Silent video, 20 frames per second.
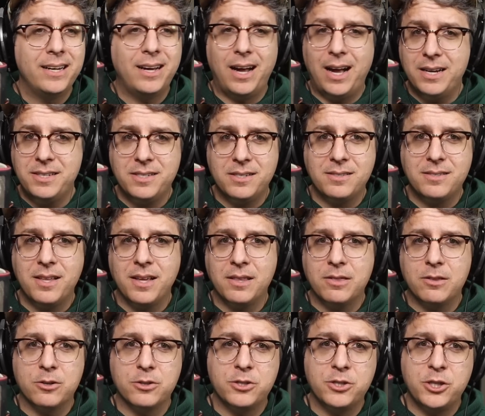I just think
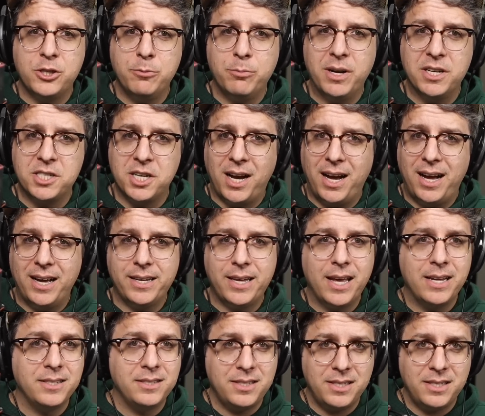there's too much high-end